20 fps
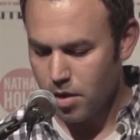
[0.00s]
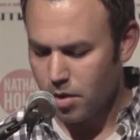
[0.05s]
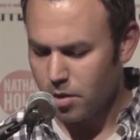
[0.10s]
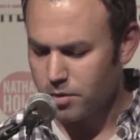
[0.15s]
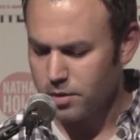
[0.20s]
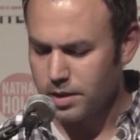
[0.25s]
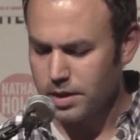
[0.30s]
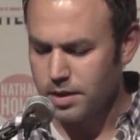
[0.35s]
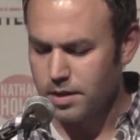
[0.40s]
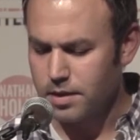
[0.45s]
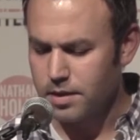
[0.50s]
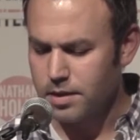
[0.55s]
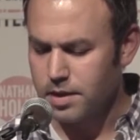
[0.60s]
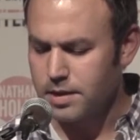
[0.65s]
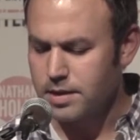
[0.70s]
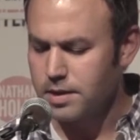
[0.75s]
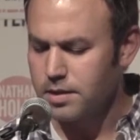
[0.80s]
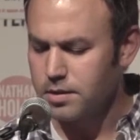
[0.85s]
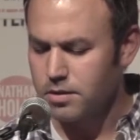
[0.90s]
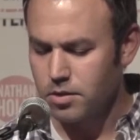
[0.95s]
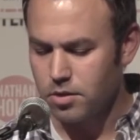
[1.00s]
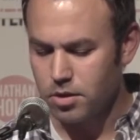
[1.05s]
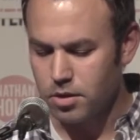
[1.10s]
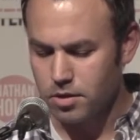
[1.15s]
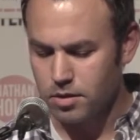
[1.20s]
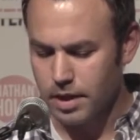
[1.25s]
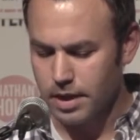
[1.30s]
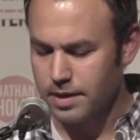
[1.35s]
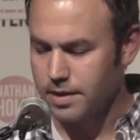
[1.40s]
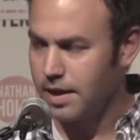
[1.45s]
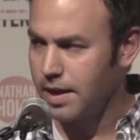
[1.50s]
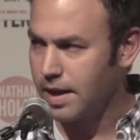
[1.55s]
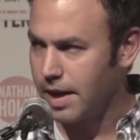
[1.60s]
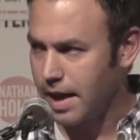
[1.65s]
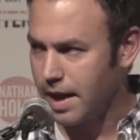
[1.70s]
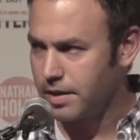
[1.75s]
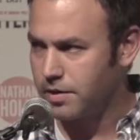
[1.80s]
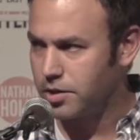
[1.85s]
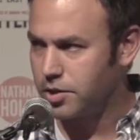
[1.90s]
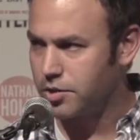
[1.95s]
Only it didn't look like they
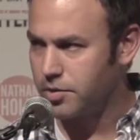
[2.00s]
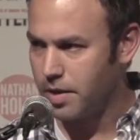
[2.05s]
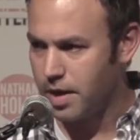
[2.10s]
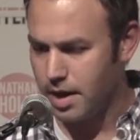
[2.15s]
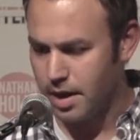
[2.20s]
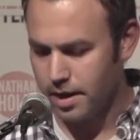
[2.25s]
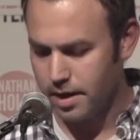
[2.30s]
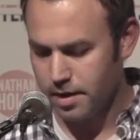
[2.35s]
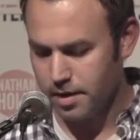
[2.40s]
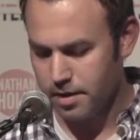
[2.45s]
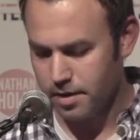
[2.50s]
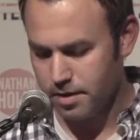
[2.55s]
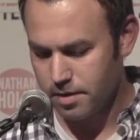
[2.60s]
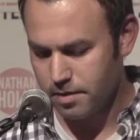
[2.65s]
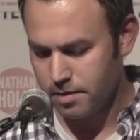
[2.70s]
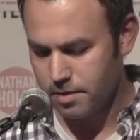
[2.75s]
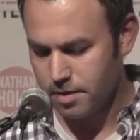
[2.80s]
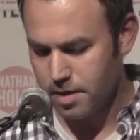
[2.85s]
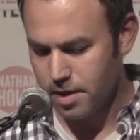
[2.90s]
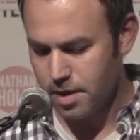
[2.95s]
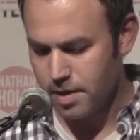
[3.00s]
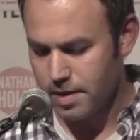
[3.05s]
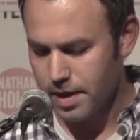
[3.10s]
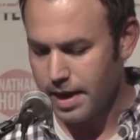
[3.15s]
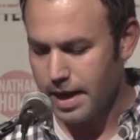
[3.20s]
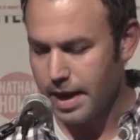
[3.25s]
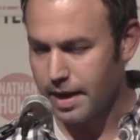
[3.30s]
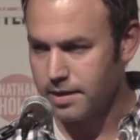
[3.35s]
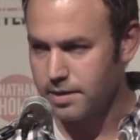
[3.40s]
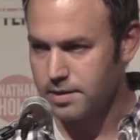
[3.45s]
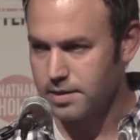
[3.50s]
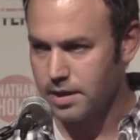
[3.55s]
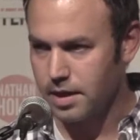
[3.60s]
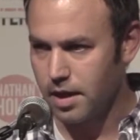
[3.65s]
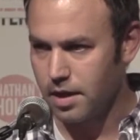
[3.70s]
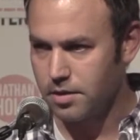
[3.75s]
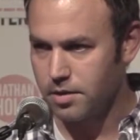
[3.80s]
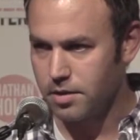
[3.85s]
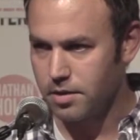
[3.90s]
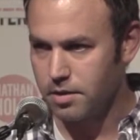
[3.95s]
had to try. They had it
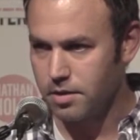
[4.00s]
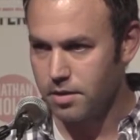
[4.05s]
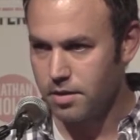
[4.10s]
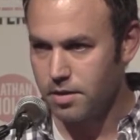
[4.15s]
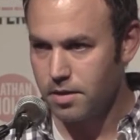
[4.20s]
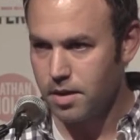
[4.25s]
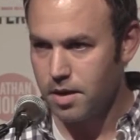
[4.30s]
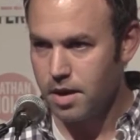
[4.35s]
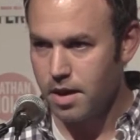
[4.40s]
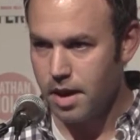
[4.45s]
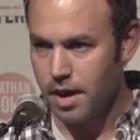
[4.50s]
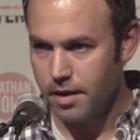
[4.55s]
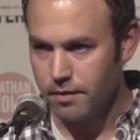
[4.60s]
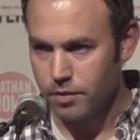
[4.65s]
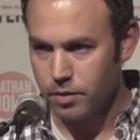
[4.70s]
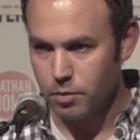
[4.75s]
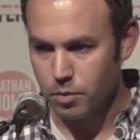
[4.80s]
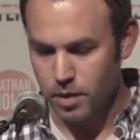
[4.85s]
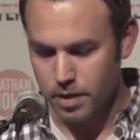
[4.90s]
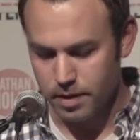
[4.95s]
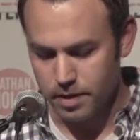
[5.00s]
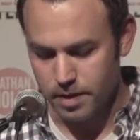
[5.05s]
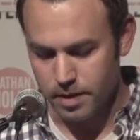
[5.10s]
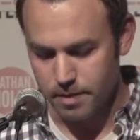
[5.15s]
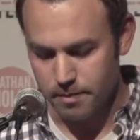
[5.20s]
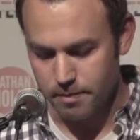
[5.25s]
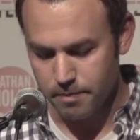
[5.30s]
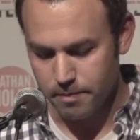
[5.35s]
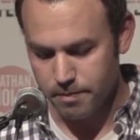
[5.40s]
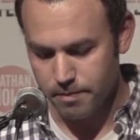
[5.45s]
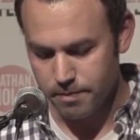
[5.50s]
together, every one of them.